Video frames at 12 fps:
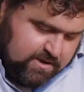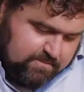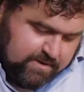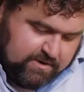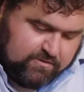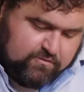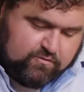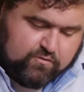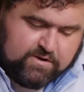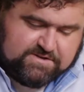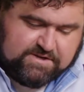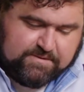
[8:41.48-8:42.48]
My
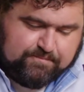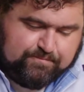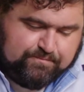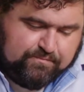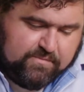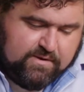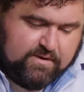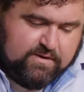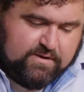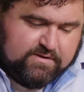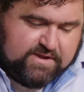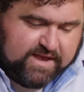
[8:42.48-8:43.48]
trusty
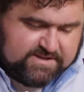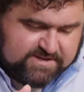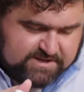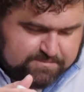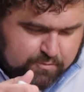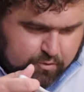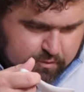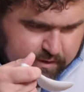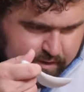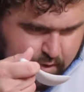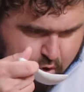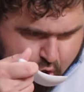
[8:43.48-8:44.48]
tasting spoon here.